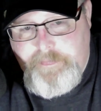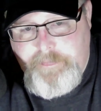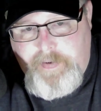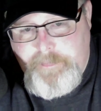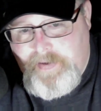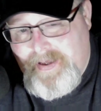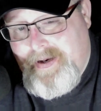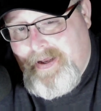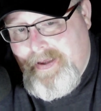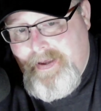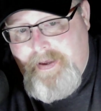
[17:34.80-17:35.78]
I'm glad I
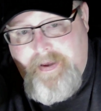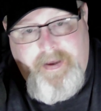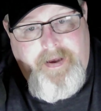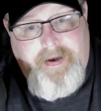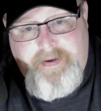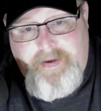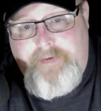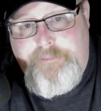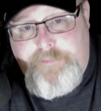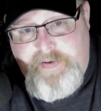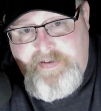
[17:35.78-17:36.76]
got
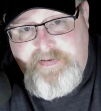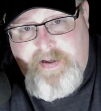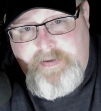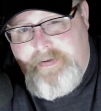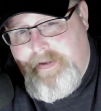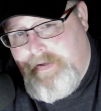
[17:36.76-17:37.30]
friends out there that